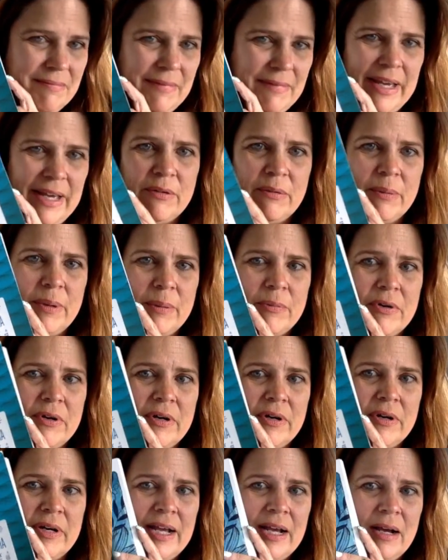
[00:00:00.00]
I don't remember,
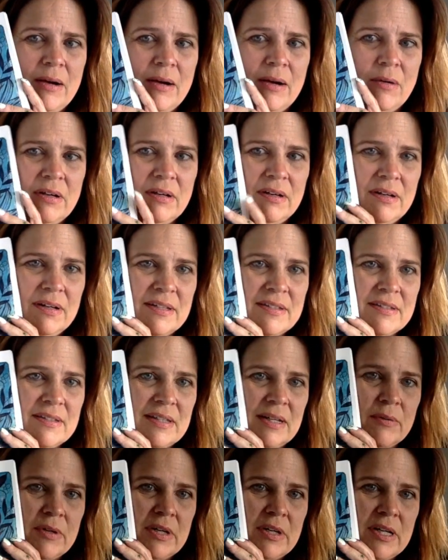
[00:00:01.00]
an hour? Is
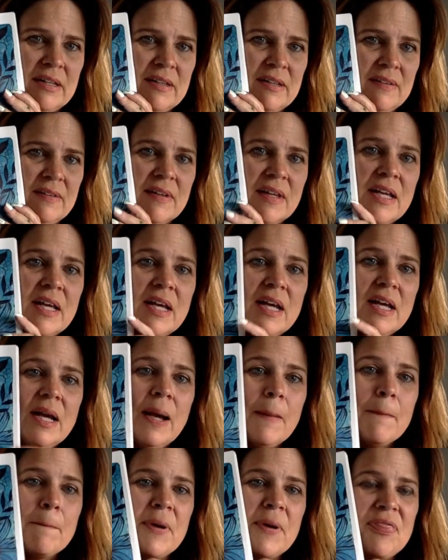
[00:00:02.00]
that what it is?
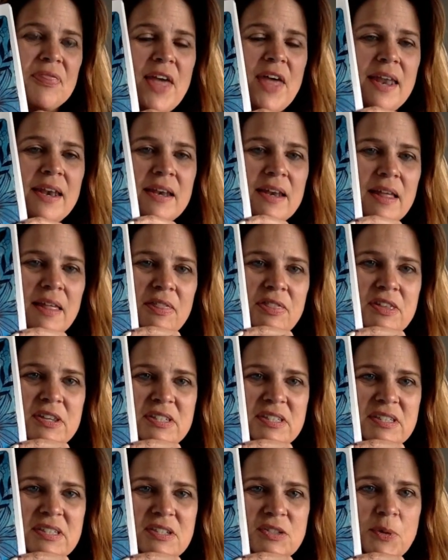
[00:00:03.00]
But then
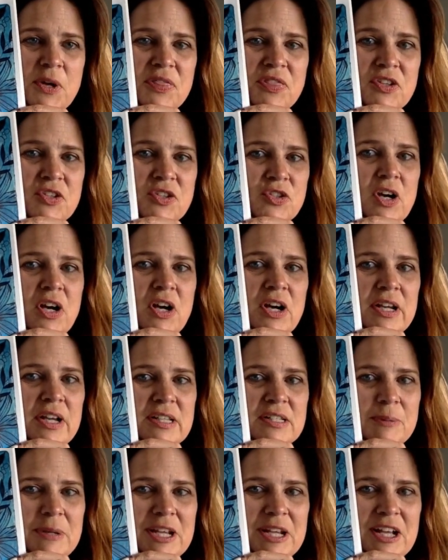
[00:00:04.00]
this is what the
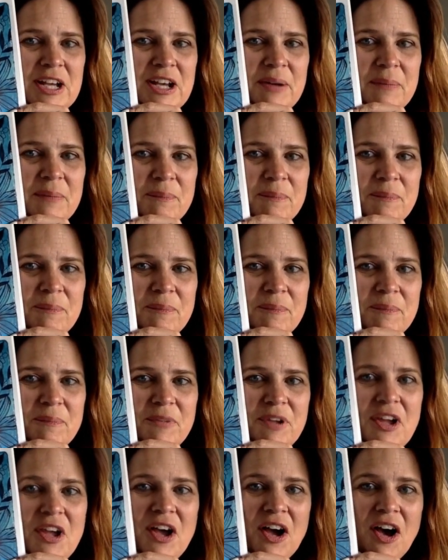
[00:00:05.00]
drawings become.
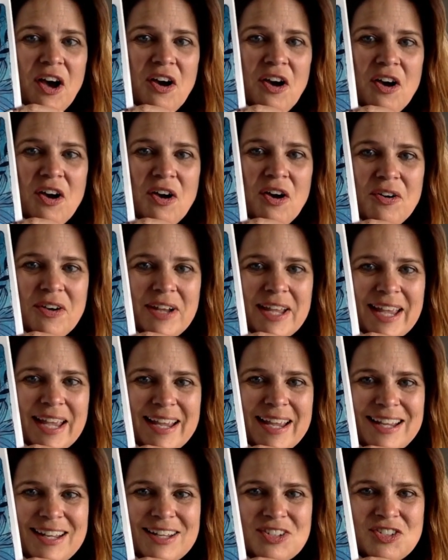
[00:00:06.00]
Oh,
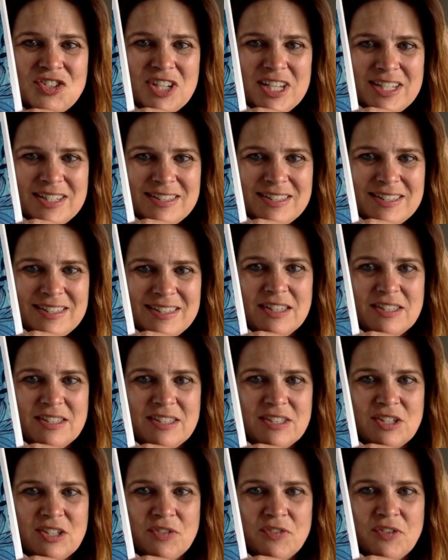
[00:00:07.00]
okay. Jean said this
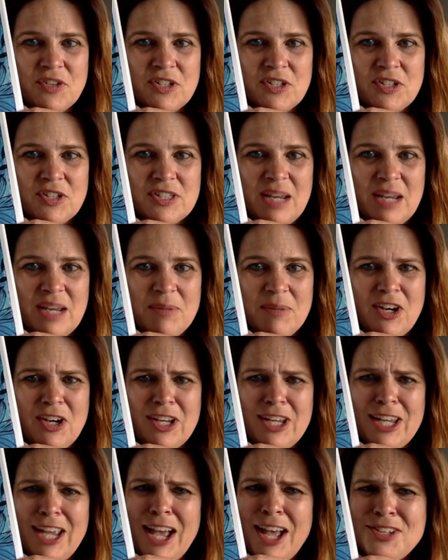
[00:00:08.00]
is her first time here.
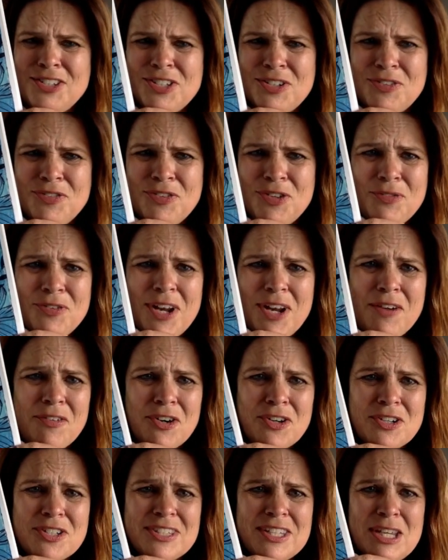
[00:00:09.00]
Yes, if you've
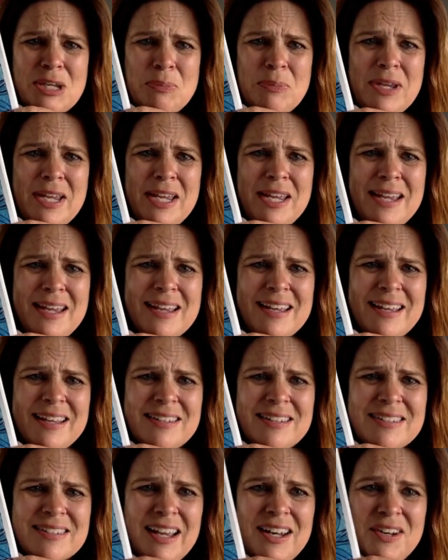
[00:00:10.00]
never seen me,
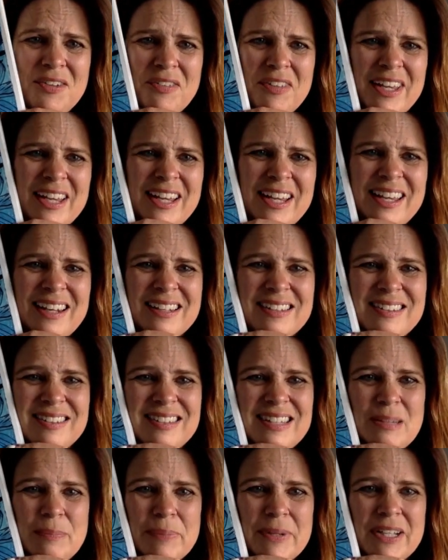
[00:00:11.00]
it's kind of like get a
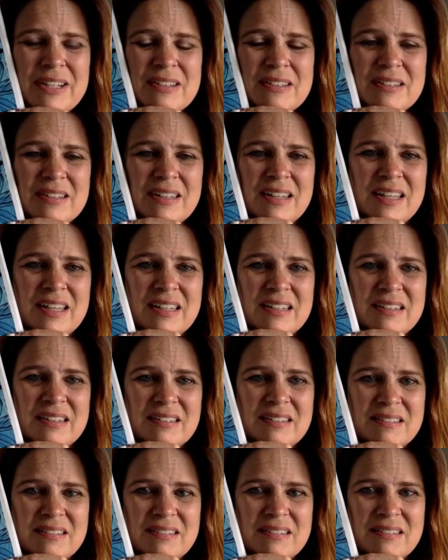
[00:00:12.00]
seatbelt
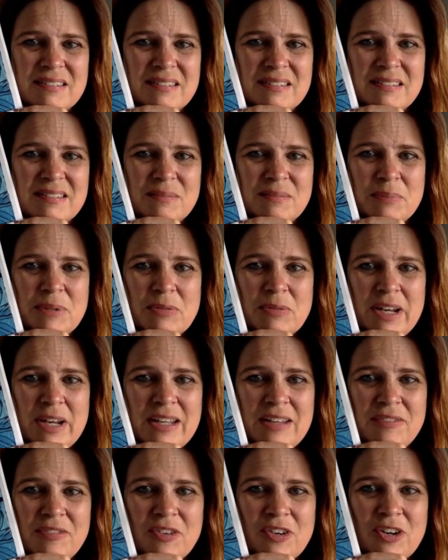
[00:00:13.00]
and be
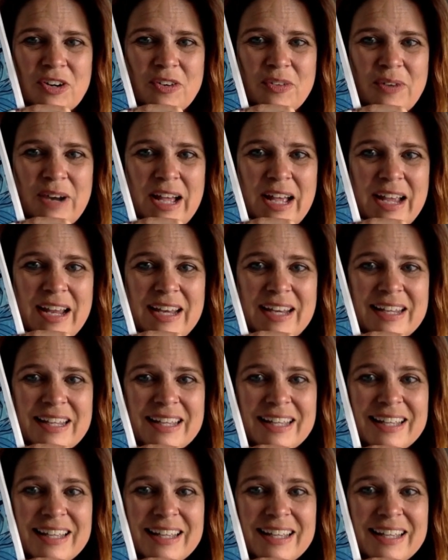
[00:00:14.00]
ready for a ride.